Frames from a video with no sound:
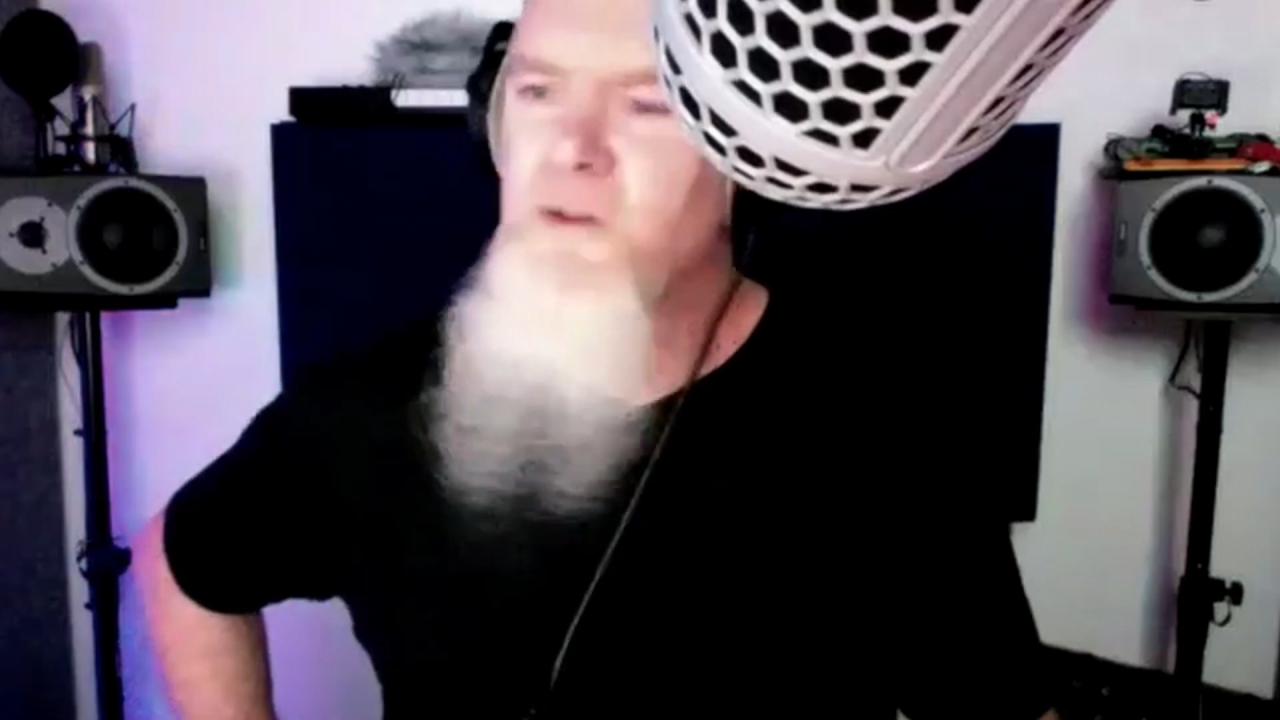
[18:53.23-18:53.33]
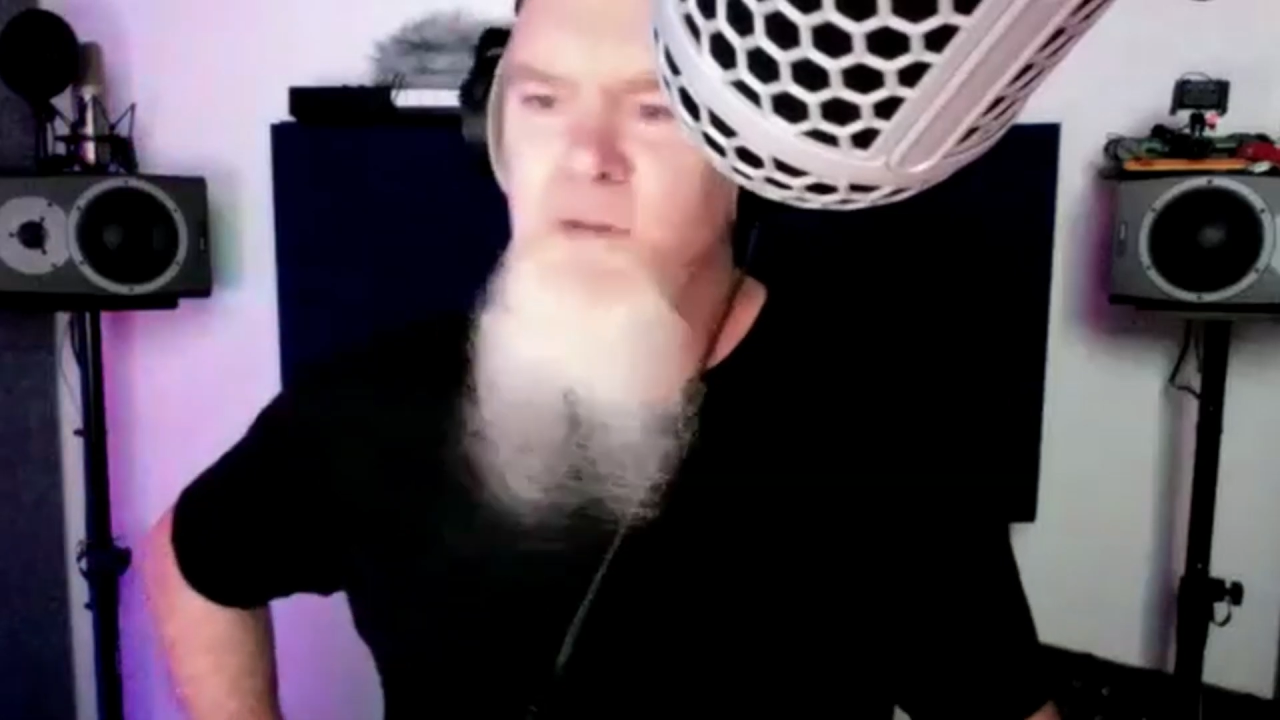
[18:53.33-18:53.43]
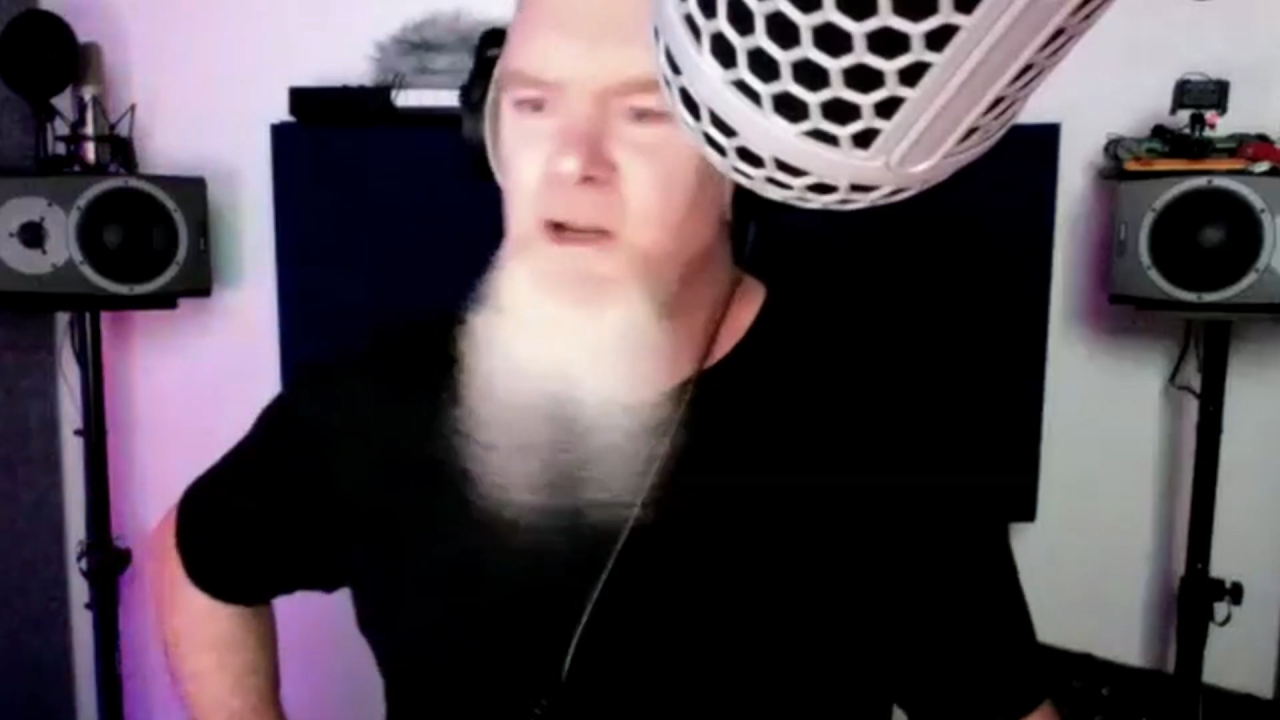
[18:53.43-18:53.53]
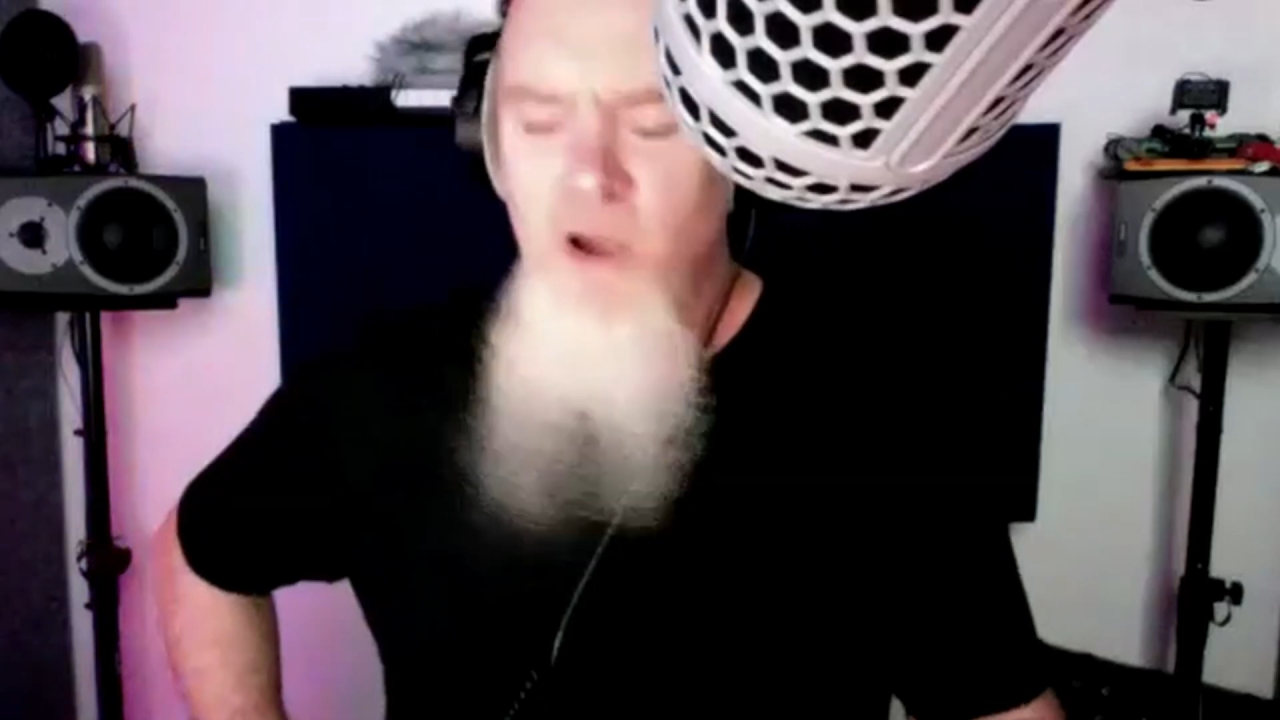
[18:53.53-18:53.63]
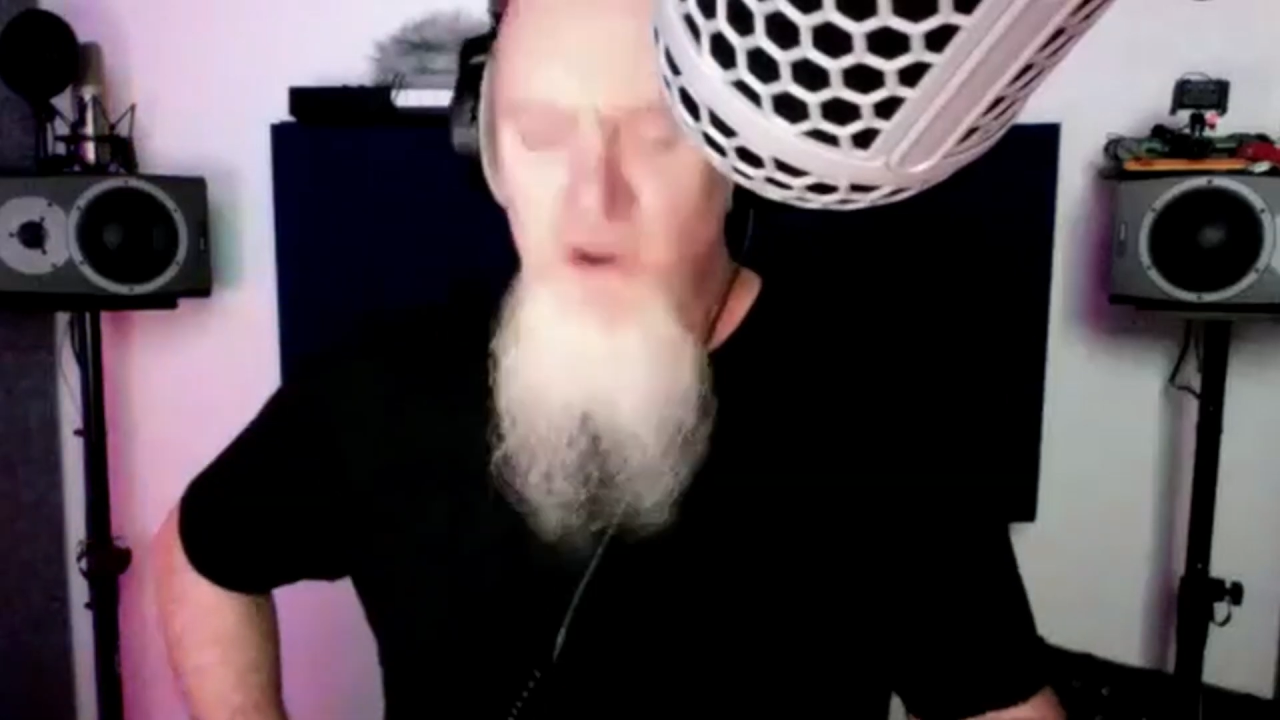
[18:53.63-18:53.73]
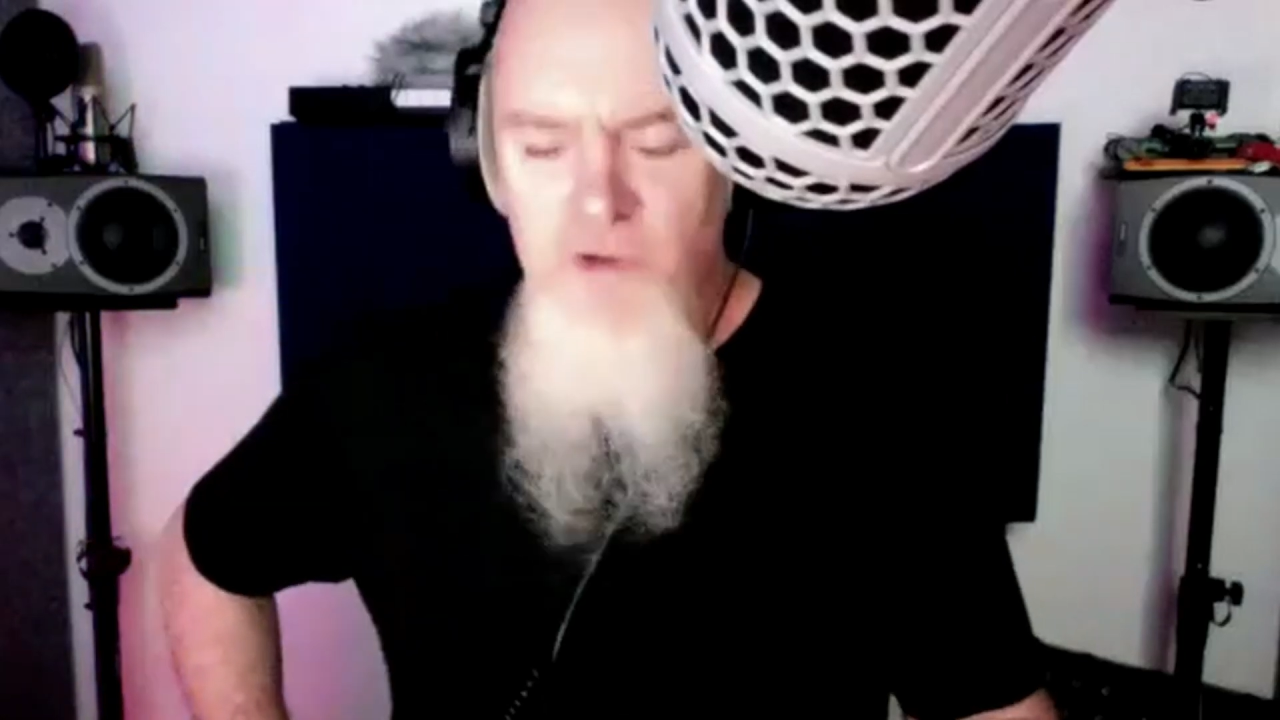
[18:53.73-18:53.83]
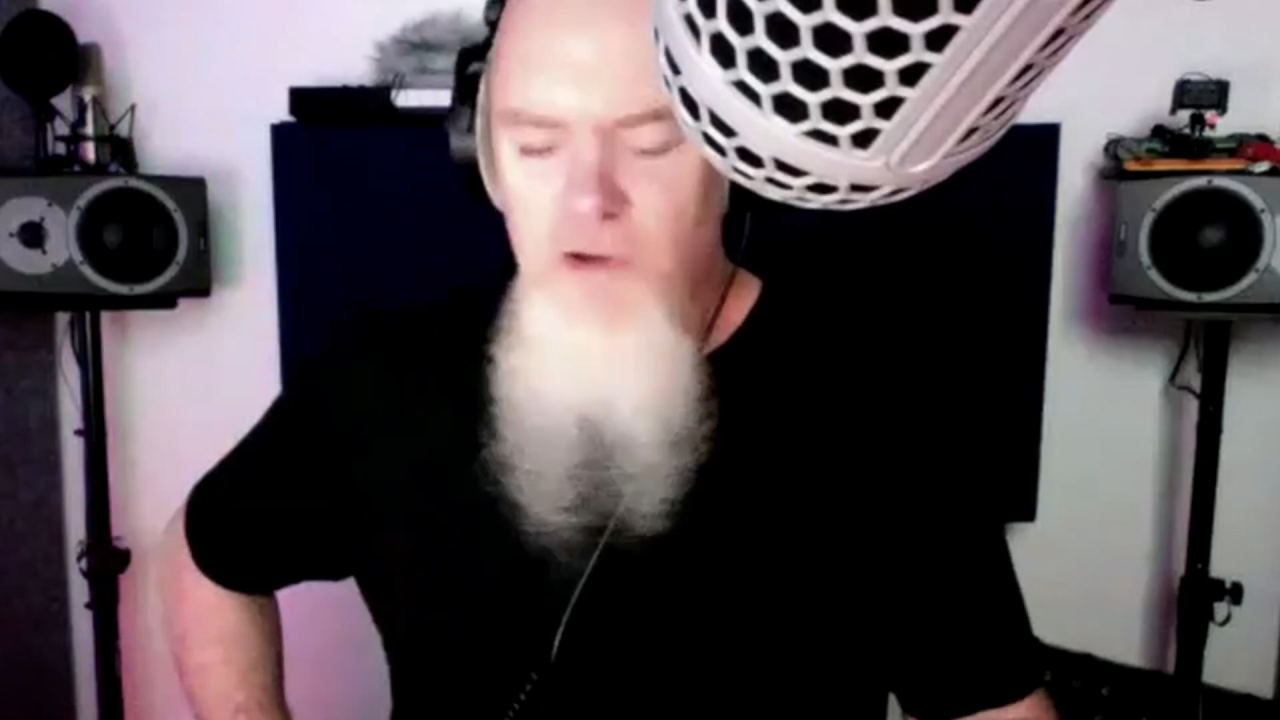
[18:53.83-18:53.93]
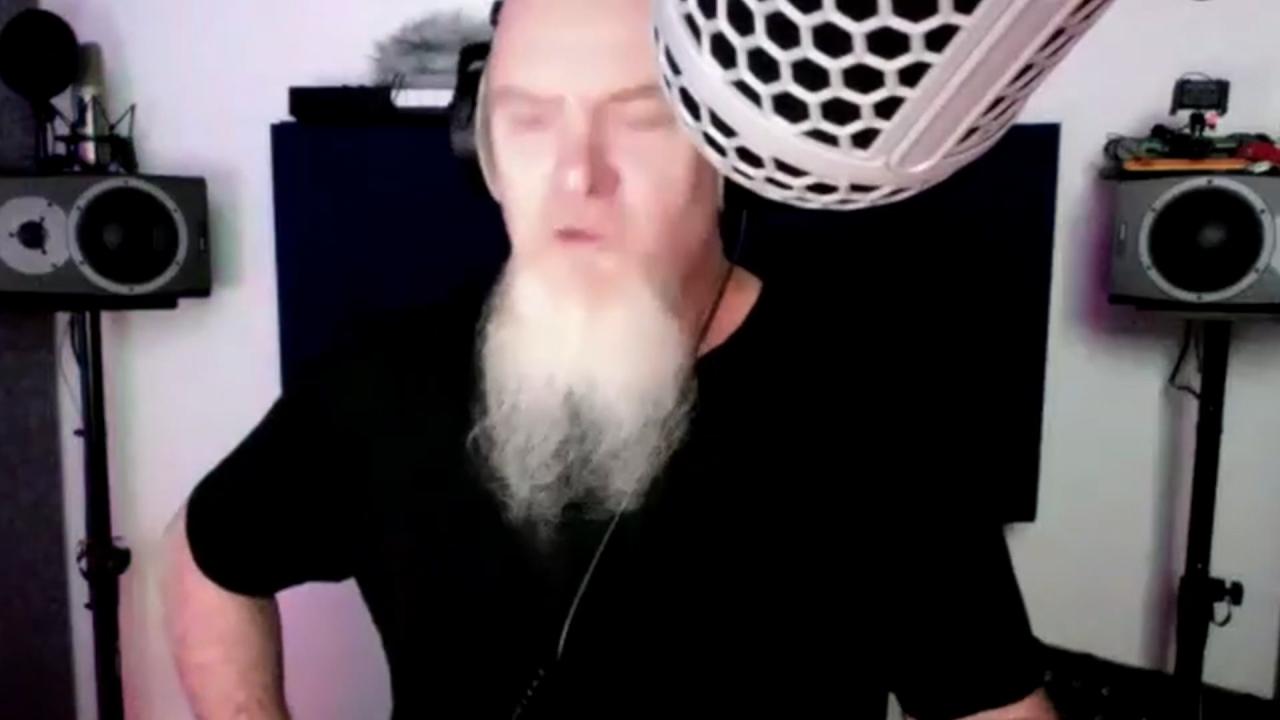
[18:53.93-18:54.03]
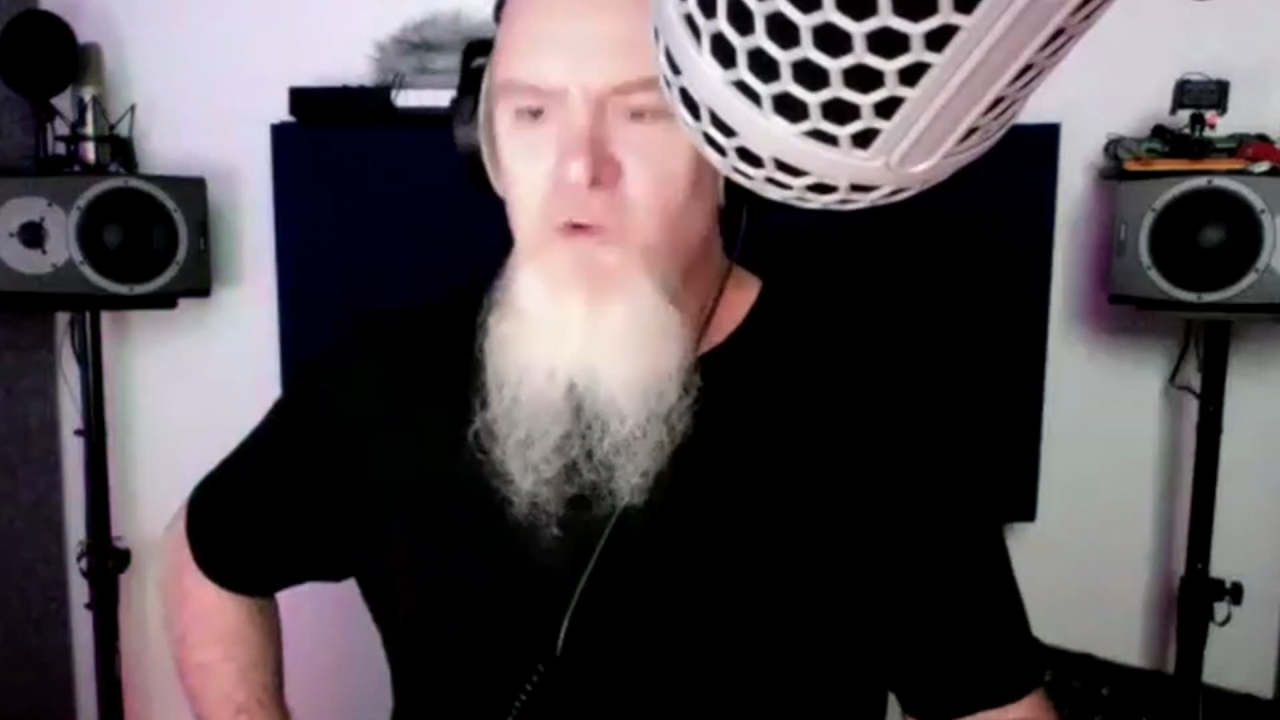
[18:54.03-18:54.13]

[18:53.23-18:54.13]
And I'm like, no, I use all